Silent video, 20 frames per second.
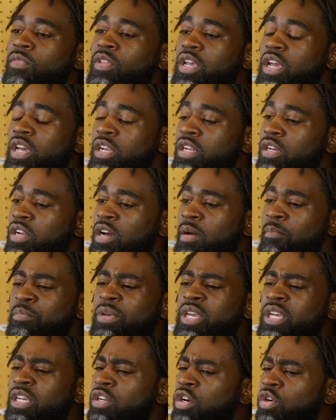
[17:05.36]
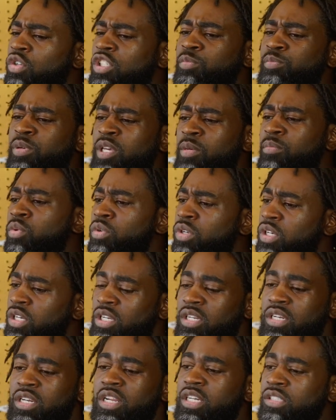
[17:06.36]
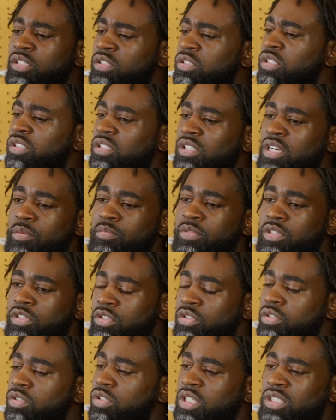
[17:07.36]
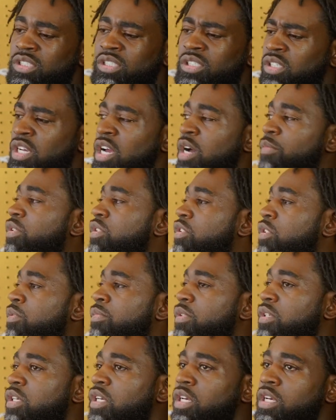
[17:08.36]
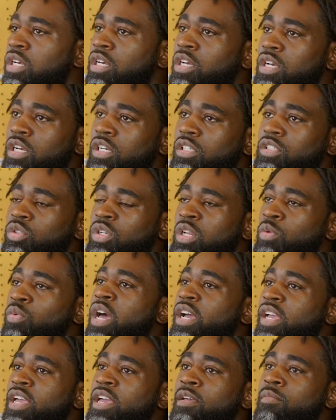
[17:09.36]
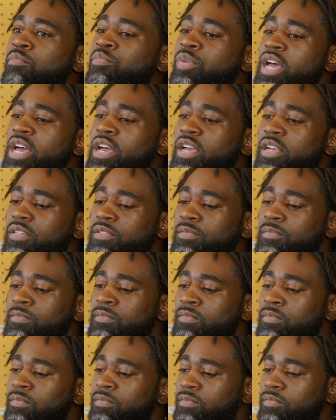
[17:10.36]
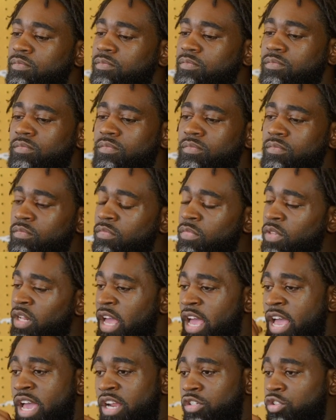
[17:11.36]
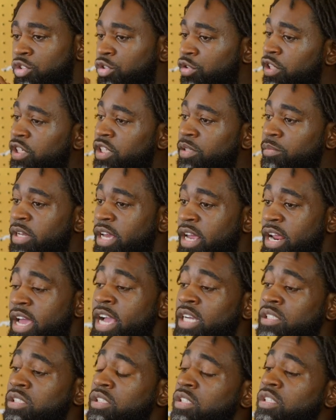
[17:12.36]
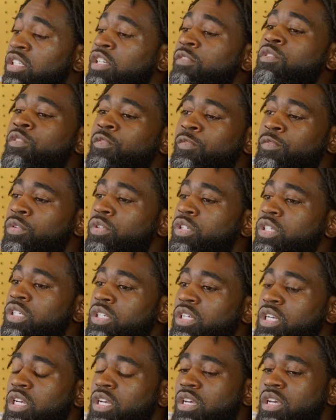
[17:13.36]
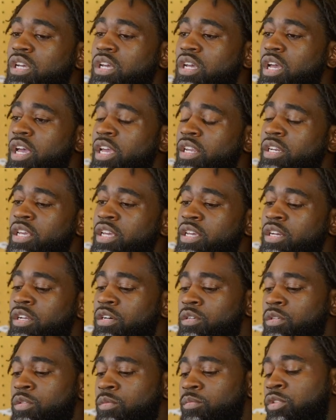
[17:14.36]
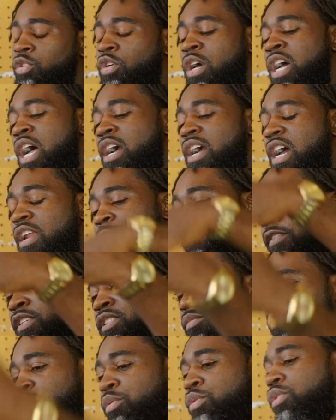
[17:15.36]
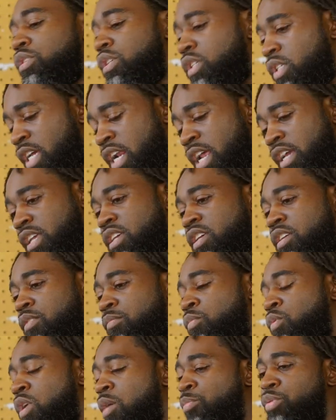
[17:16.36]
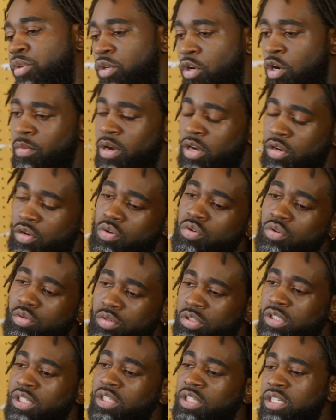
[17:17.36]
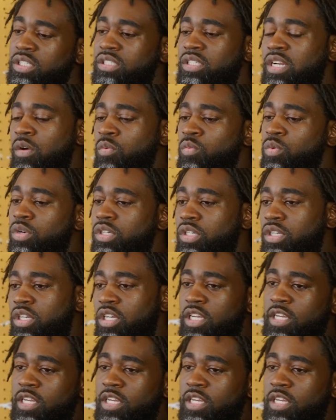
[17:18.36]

And then I'm meeting all these people, and the connection just coming, it's just coming to me. Mm-hmm. So then when I came back, I had a dream that I actually lived in Florida, and then um, so I, I got a vision board that I keep where I put all my goals and things that I want